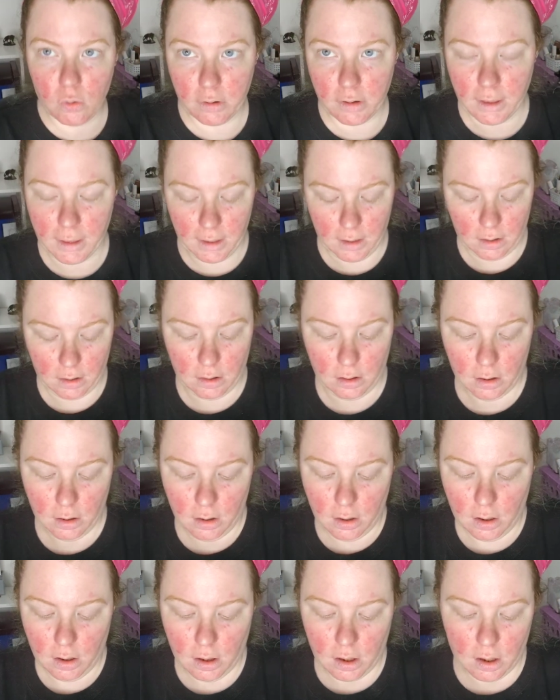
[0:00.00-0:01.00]
or a
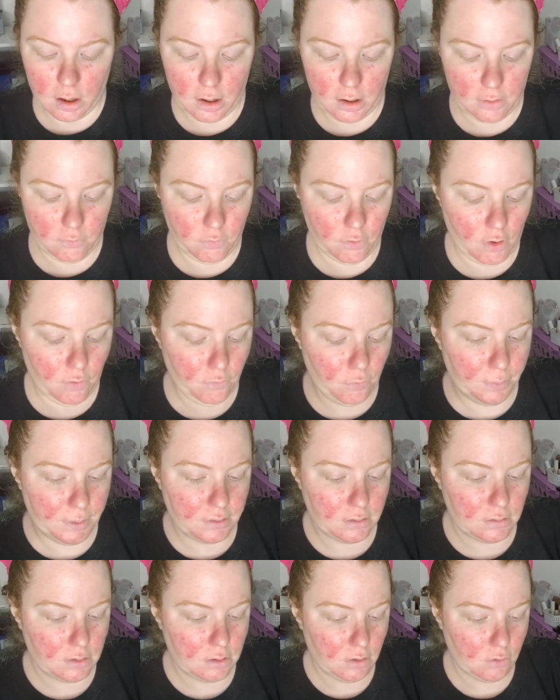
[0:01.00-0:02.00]
kind of novel,
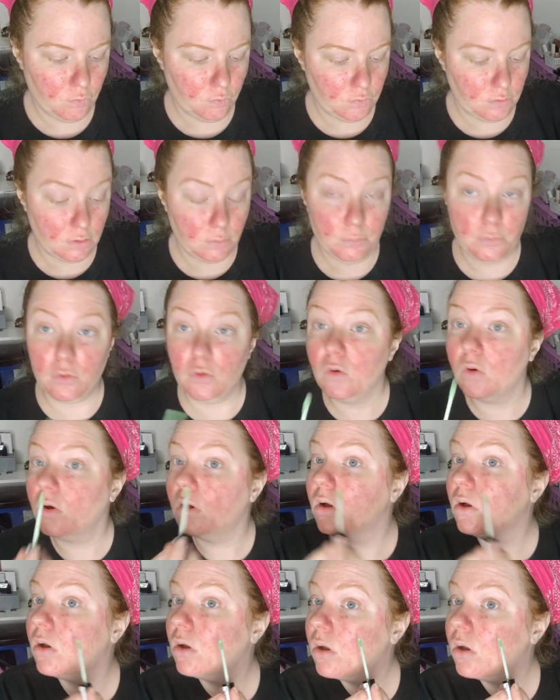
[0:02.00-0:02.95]
because it does resemble